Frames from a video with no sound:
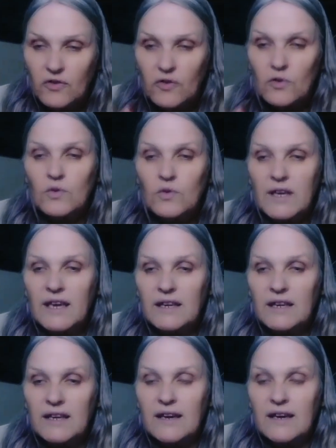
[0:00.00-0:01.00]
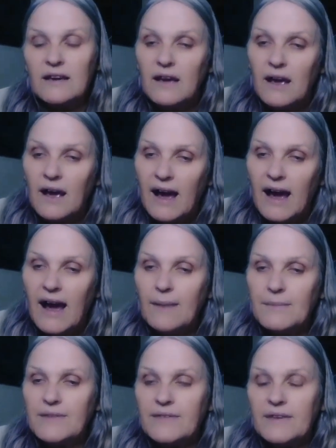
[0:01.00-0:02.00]
soul healing,
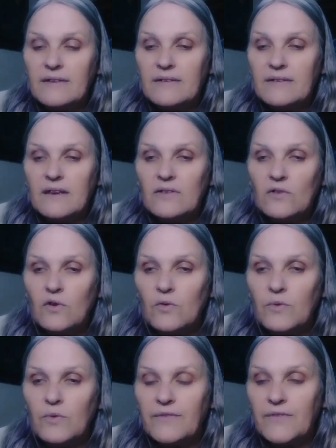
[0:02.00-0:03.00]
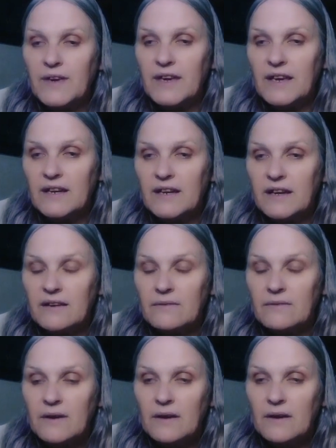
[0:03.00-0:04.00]
amethyst is always for healing.